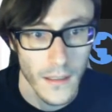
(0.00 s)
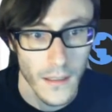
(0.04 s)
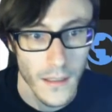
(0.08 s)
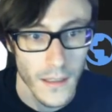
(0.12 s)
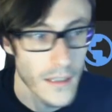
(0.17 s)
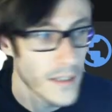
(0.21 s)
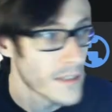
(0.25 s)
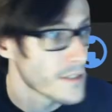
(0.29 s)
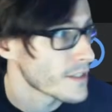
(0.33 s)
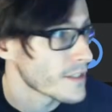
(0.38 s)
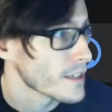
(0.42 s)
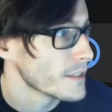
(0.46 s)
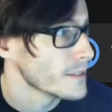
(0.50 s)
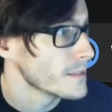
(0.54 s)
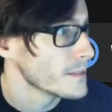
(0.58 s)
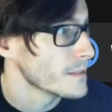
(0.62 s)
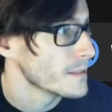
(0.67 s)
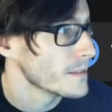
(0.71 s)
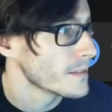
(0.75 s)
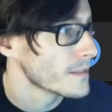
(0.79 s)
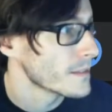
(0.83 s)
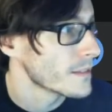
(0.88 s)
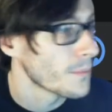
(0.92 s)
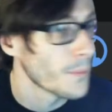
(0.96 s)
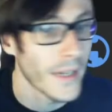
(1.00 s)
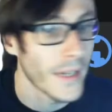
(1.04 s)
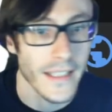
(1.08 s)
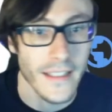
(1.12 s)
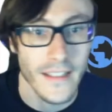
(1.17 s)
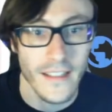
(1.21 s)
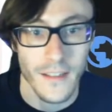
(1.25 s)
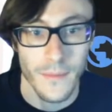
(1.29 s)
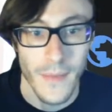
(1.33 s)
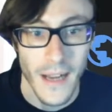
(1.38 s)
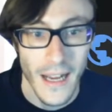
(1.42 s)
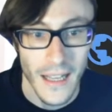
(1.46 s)
So the way
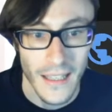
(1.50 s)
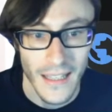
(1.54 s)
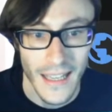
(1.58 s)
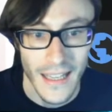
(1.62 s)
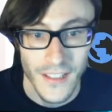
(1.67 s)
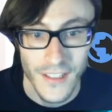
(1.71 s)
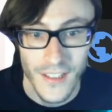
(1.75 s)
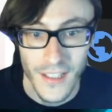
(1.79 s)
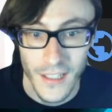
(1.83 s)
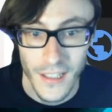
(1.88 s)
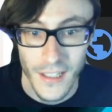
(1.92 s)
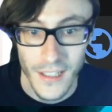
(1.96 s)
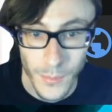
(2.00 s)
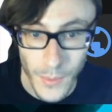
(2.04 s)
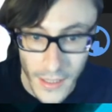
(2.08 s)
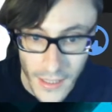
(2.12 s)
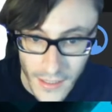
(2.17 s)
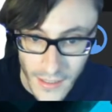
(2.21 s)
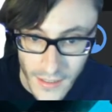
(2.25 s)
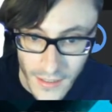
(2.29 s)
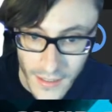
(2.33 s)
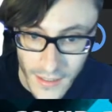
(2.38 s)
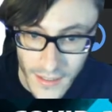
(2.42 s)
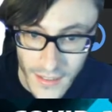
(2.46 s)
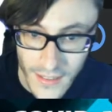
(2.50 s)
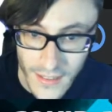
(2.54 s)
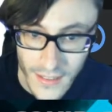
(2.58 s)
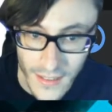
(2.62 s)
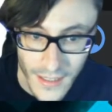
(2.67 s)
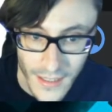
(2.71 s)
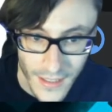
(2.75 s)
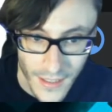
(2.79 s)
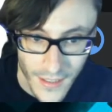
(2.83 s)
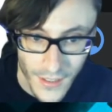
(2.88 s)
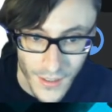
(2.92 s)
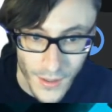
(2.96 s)
smell actually works
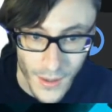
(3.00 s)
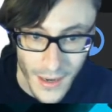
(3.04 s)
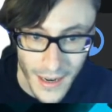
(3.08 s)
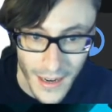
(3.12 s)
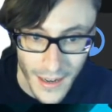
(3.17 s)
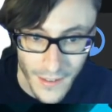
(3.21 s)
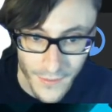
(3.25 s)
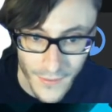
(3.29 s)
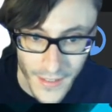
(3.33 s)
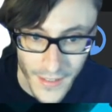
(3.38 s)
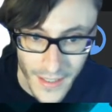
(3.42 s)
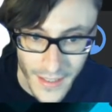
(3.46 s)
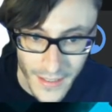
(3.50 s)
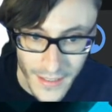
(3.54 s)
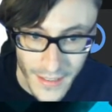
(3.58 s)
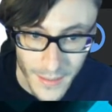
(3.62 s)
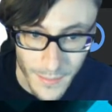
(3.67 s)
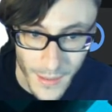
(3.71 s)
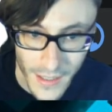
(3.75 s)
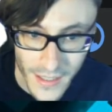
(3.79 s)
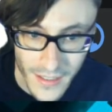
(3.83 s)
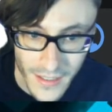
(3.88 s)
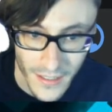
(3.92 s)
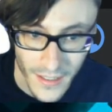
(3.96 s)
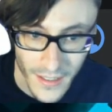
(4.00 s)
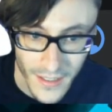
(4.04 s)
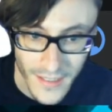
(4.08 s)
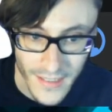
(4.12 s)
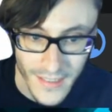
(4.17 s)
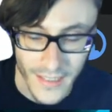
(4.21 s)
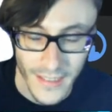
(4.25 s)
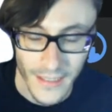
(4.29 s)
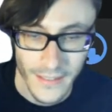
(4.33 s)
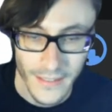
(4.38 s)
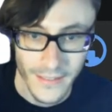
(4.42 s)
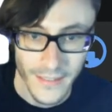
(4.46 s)
is you have these specialized
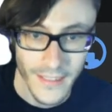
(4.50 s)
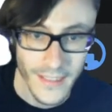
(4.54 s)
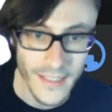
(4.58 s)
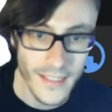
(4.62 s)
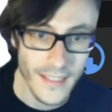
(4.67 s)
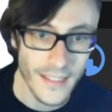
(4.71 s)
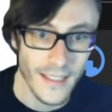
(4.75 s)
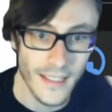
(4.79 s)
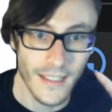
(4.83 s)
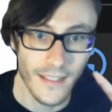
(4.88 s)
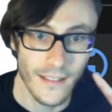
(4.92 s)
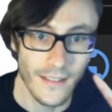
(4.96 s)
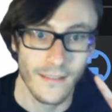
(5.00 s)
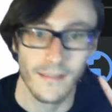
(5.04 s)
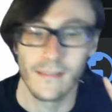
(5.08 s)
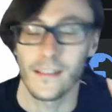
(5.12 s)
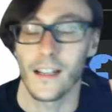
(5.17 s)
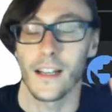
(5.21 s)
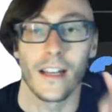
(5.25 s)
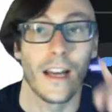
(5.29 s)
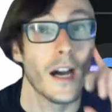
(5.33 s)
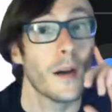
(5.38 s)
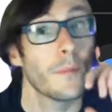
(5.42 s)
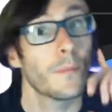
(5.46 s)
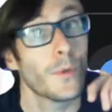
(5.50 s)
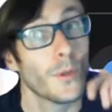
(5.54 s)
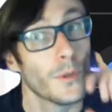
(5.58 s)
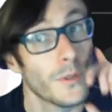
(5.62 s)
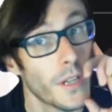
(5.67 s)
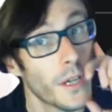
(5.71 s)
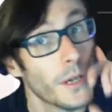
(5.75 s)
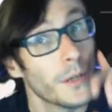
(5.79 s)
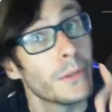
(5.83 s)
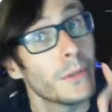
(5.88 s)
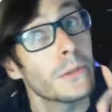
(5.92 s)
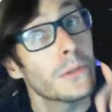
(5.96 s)
cells in kind of up your
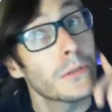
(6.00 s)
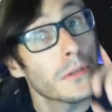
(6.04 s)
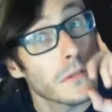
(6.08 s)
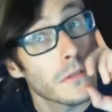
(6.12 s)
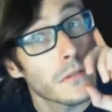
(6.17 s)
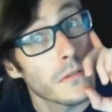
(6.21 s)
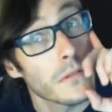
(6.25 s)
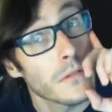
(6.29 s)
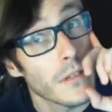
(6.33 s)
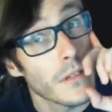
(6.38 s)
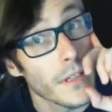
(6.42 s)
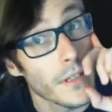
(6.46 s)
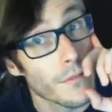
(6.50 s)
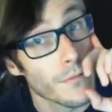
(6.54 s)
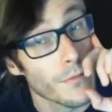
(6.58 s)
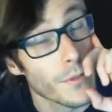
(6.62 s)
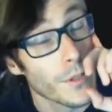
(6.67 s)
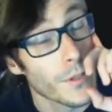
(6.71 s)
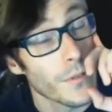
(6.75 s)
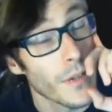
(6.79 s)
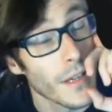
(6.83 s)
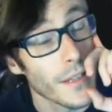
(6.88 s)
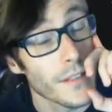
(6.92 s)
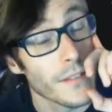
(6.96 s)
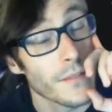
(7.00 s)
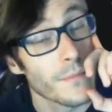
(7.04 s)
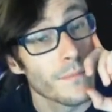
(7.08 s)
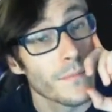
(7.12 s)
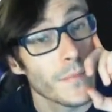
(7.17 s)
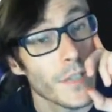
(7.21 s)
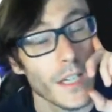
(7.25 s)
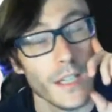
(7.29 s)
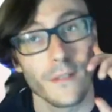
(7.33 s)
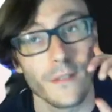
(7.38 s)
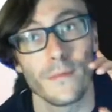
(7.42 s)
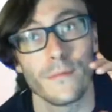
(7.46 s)
nose, at the
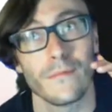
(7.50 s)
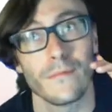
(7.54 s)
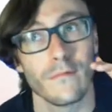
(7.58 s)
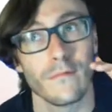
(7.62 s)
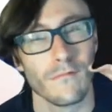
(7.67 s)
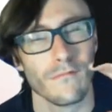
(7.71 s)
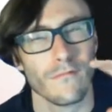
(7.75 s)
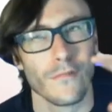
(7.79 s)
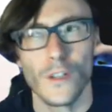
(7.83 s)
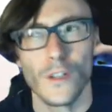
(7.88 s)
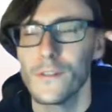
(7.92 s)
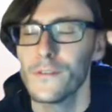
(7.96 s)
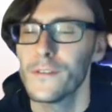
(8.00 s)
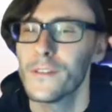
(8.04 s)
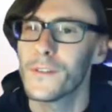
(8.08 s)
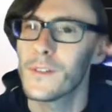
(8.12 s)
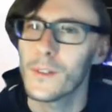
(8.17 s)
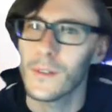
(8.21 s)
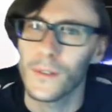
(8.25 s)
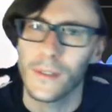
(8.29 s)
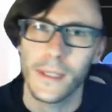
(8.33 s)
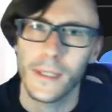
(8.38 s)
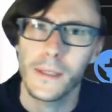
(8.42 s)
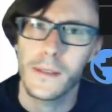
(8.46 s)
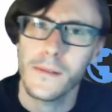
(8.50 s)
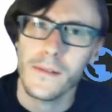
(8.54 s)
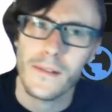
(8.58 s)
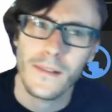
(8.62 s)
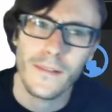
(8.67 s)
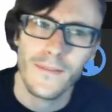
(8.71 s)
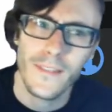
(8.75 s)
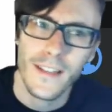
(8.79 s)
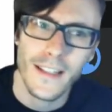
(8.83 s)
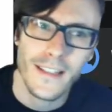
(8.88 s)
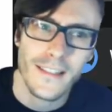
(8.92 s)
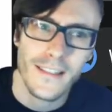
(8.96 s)
kind of roof of your nose,
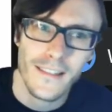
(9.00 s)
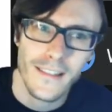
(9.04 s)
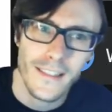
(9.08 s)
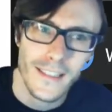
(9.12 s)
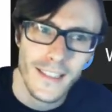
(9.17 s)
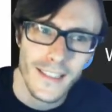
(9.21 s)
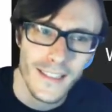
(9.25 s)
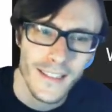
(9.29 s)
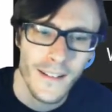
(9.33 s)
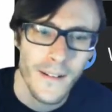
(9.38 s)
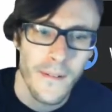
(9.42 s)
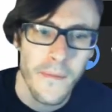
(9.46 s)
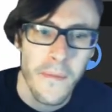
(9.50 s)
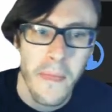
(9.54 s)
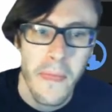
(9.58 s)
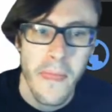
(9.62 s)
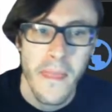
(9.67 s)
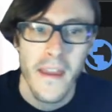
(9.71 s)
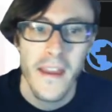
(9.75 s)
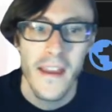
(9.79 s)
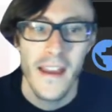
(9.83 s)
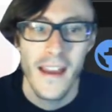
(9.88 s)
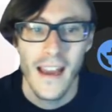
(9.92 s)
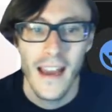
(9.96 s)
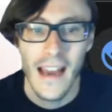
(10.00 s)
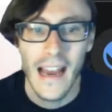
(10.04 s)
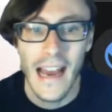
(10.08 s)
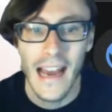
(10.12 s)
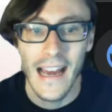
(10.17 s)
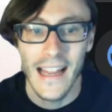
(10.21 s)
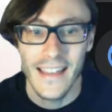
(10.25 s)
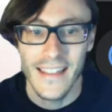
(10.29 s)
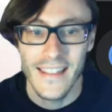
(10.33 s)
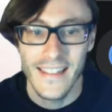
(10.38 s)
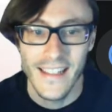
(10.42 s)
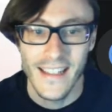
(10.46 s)
if that's a thing.
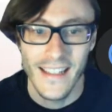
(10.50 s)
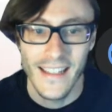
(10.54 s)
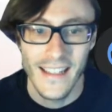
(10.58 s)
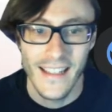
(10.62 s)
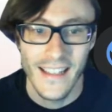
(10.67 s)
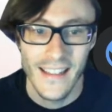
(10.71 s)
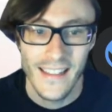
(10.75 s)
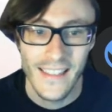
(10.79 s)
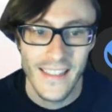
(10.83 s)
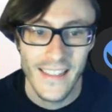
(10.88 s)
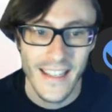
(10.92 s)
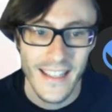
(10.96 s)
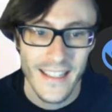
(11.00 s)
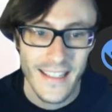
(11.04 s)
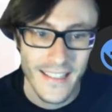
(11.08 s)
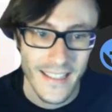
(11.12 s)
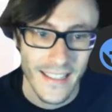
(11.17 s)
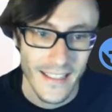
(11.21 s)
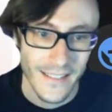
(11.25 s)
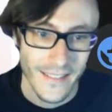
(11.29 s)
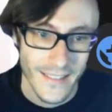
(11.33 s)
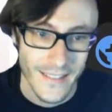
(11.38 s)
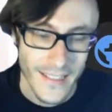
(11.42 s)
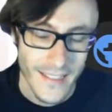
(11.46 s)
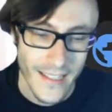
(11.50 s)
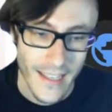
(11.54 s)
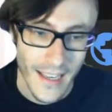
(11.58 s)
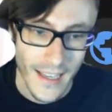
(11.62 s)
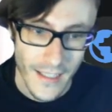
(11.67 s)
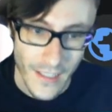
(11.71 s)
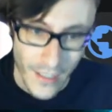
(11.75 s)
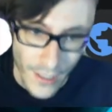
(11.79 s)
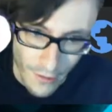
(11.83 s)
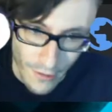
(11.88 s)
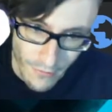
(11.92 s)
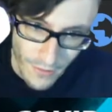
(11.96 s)
And these cells,
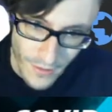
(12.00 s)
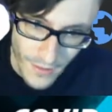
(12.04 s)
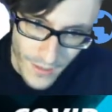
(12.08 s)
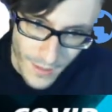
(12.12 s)
they're neurons,